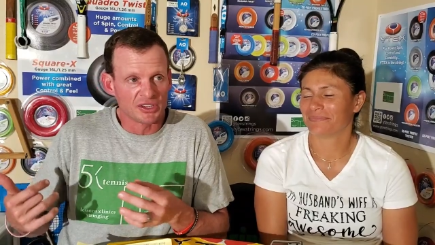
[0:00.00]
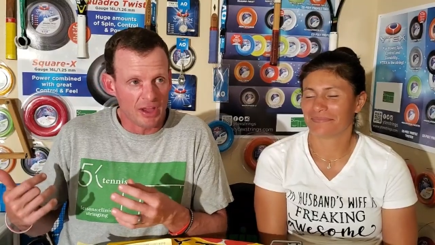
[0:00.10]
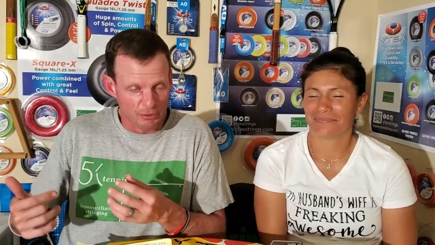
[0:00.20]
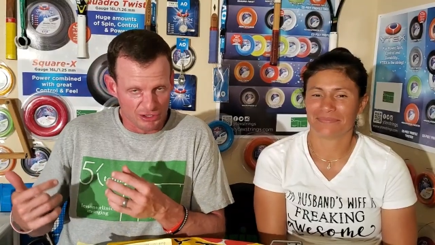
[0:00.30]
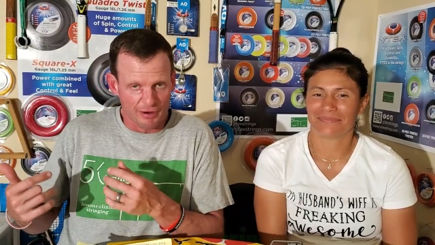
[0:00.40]

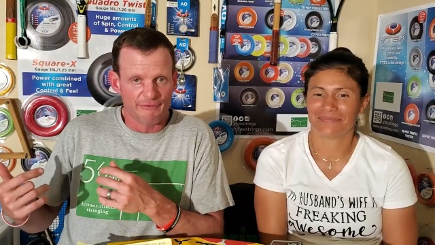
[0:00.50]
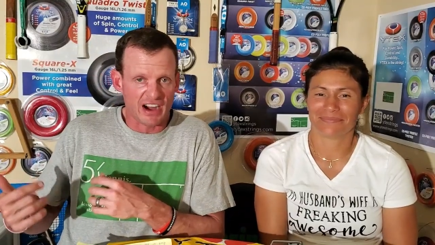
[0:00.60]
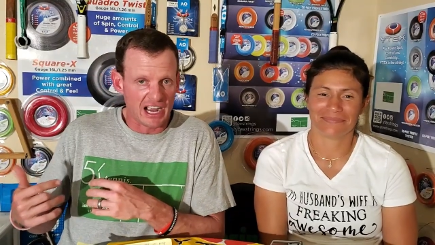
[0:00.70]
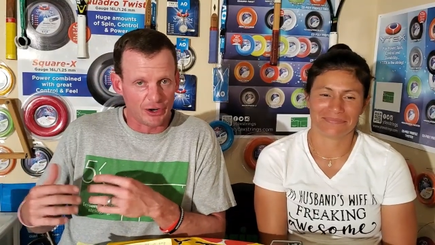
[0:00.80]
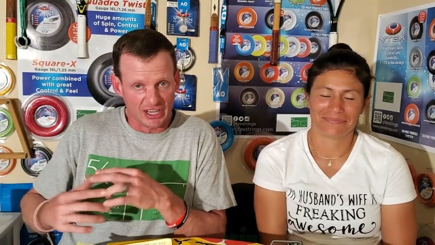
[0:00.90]
Speaker 1: that was on
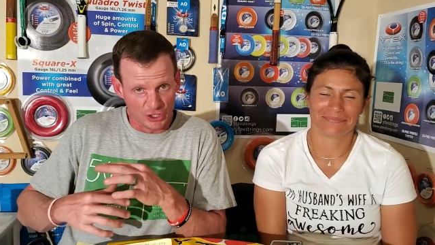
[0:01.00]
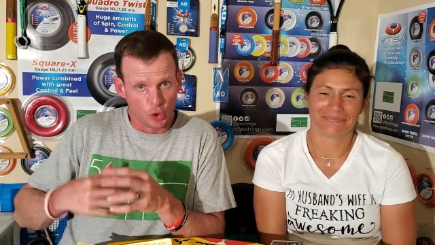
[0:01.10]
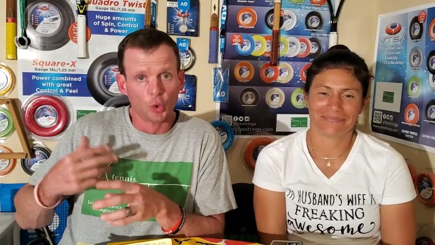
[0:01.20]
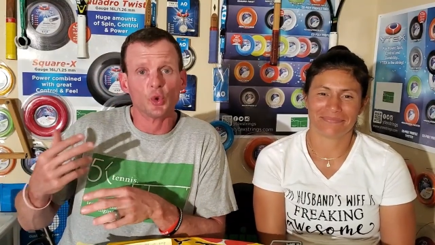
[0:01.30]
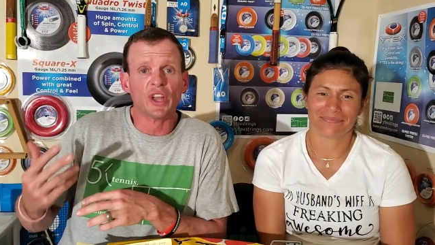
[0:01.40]
fire can
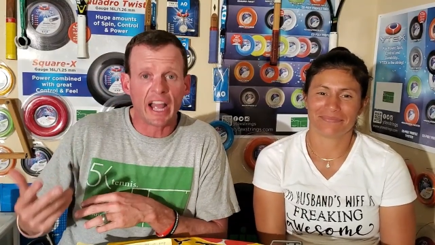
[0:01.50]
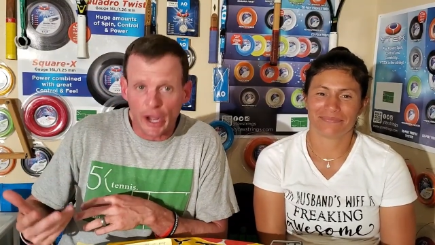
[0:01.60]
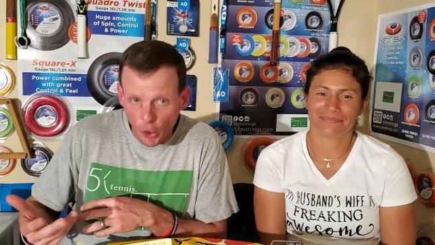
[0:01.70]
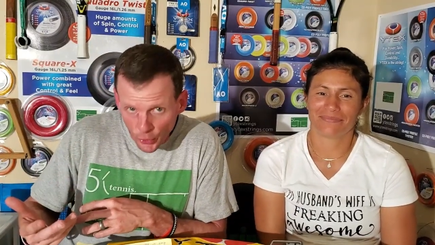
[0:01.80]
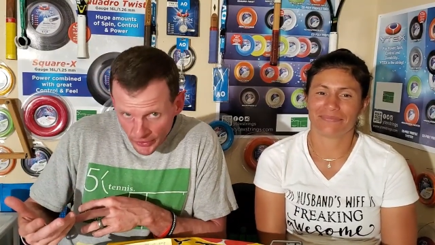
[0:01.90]
cool
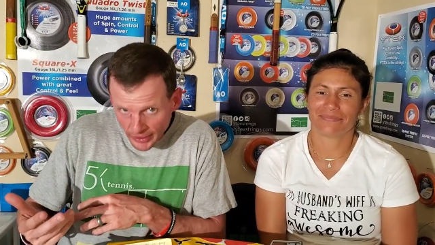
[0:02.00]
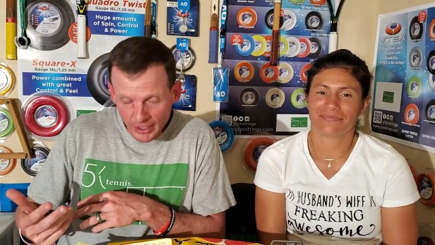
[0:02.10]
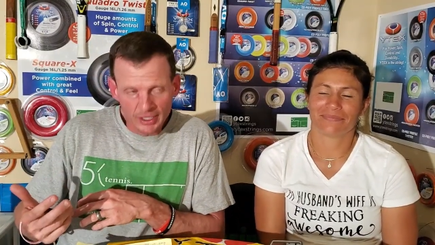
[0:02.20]
down.